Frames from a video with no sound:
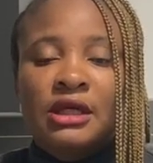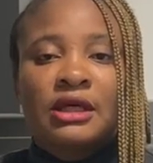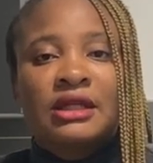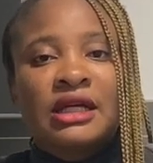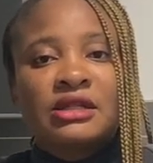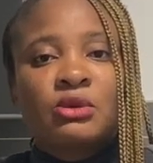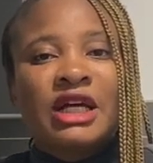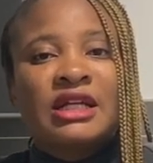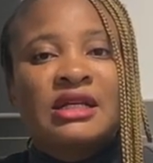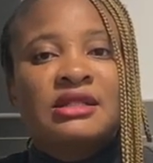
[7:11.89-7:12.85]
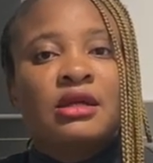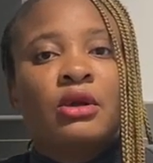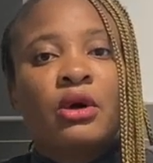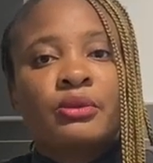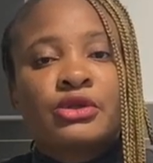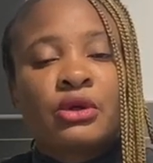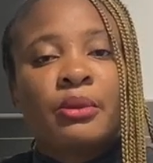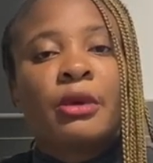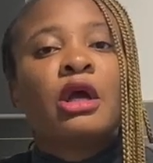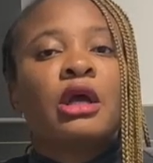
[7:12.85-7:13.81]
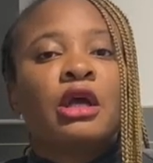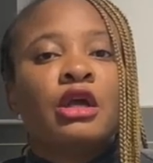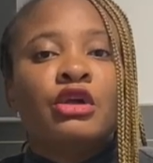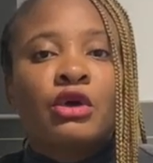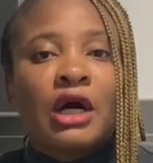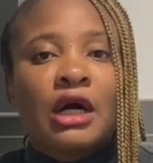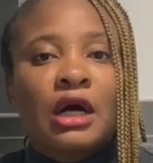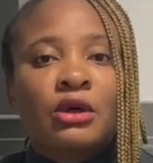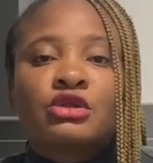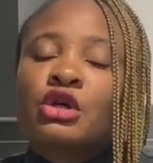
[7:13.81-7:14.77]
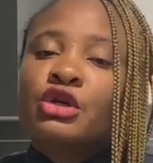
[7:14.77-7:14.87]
That is why there is a lump sum in your account.